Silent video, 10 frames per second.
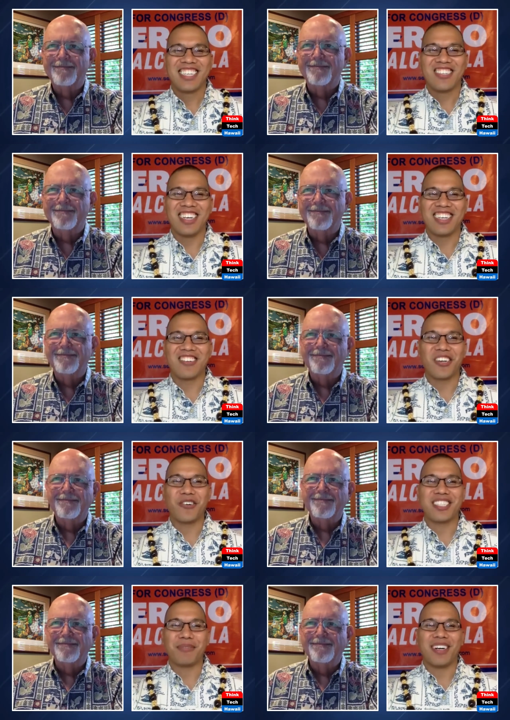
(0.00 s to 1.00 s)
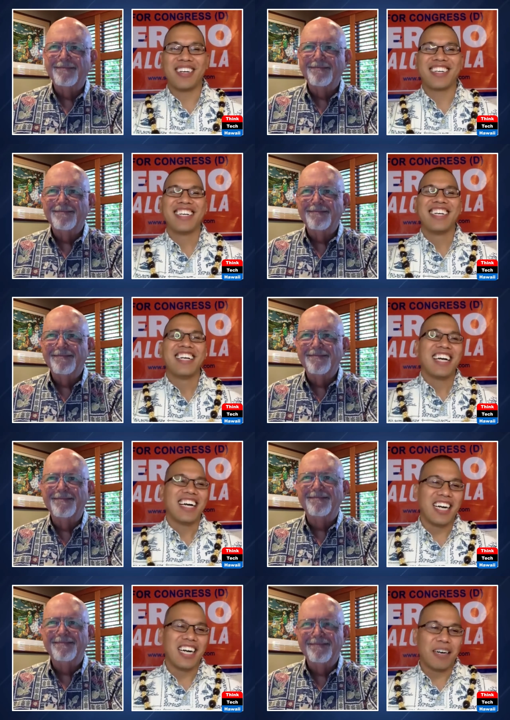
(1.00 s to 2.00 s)
Speaker 1: Uh, great question, Mark.
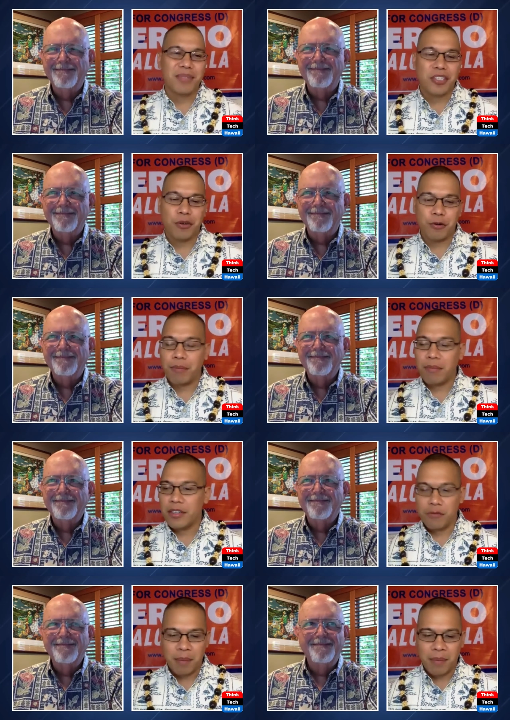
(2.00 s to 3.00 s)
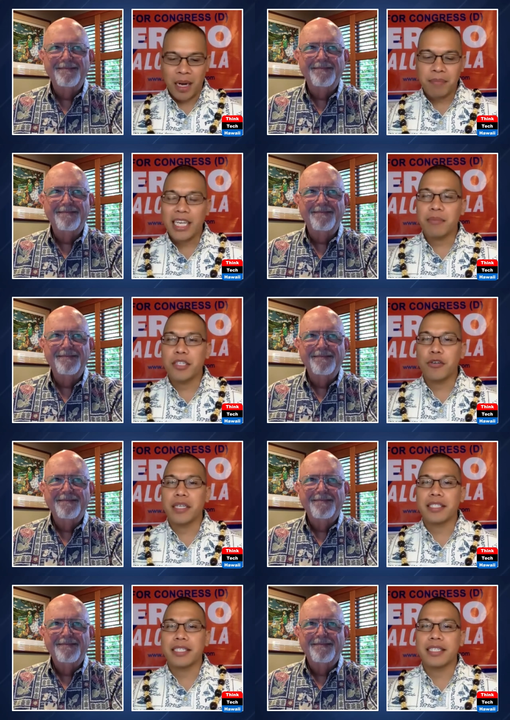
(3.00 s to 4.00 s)
Um, so my mom became a
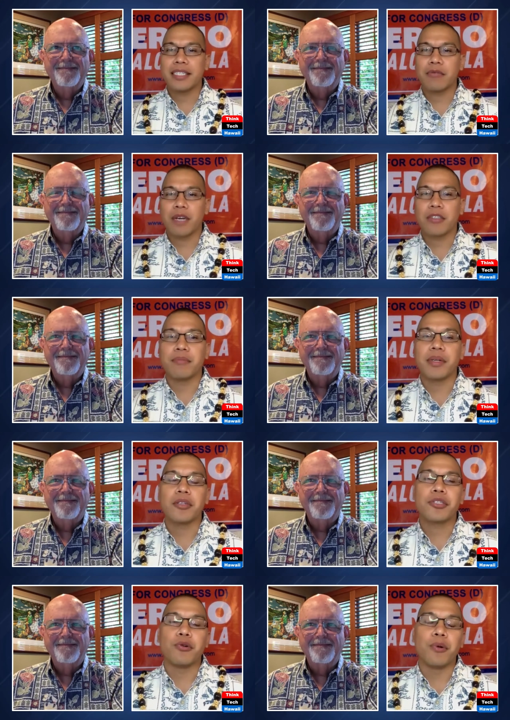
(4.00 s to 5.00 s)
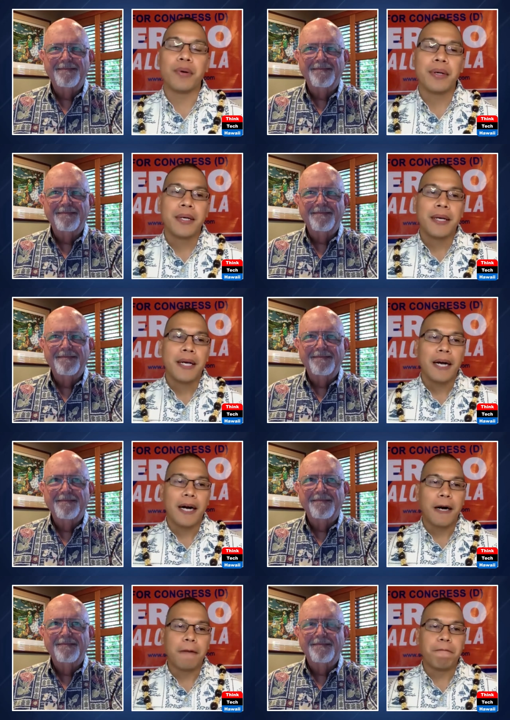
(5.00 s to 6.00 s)
U.S. citizen when I was in middle school.
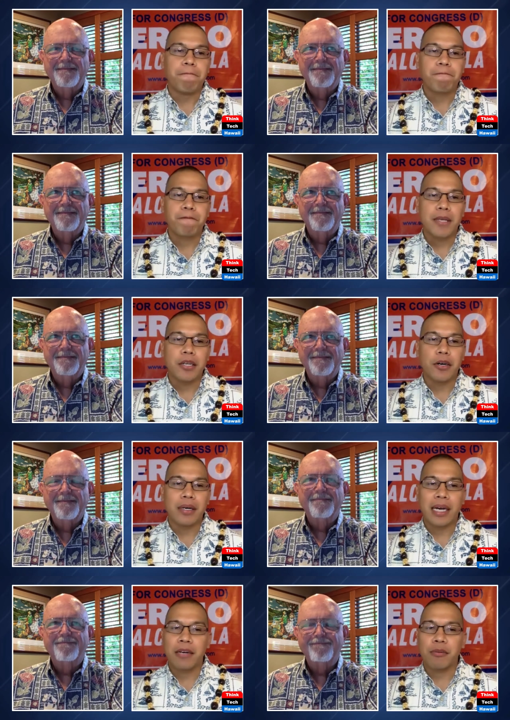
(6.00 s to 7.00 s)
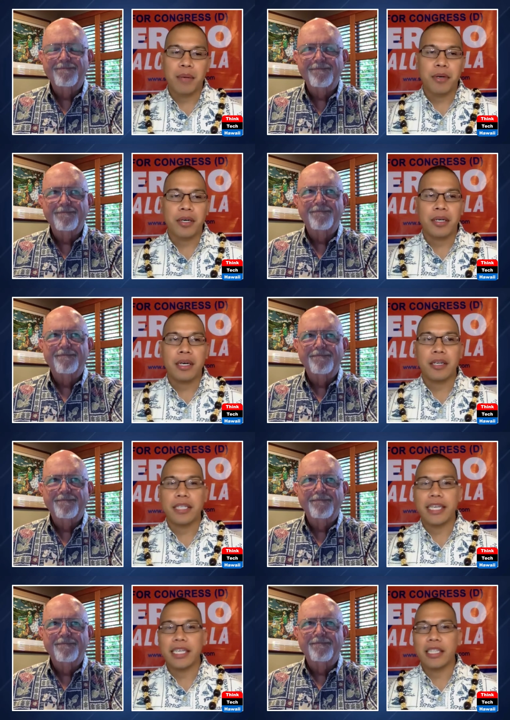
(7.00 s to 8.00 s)
Um, you know, and I remember
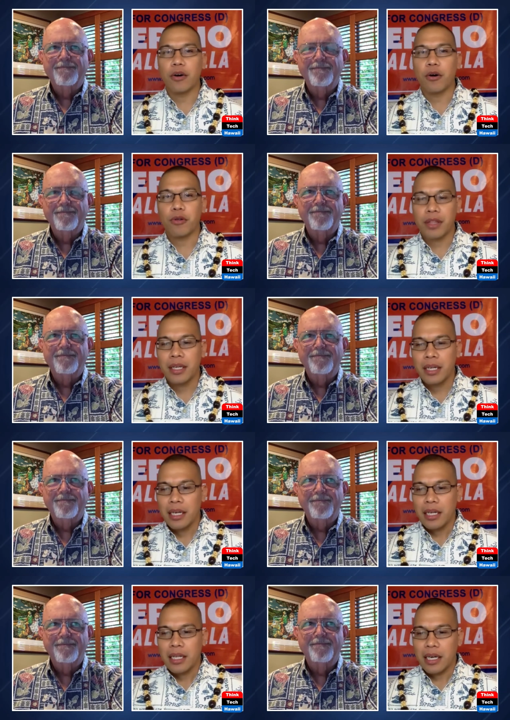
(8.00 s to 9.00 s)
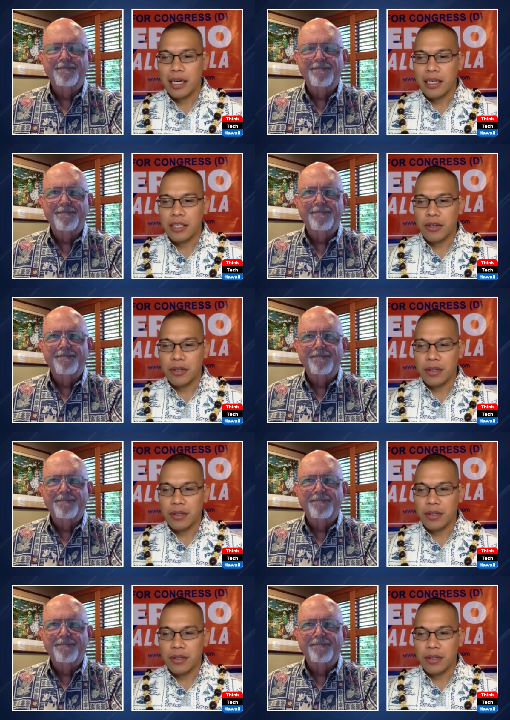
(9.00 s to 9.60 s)
her taking the oath, uh, you know,